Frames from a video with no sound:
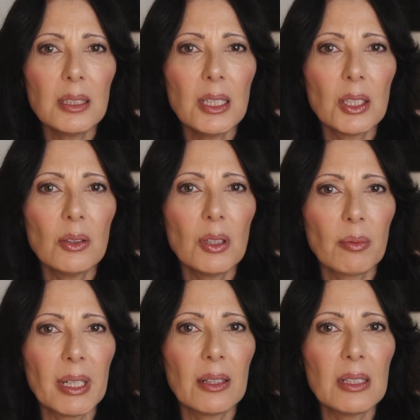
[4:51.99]

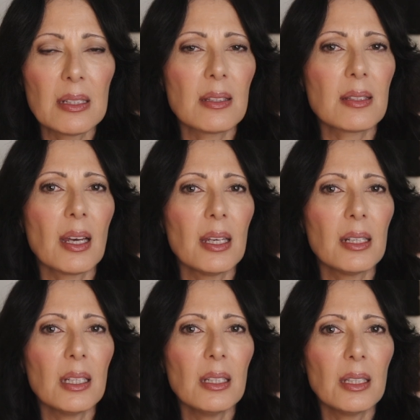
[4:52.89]
around in society.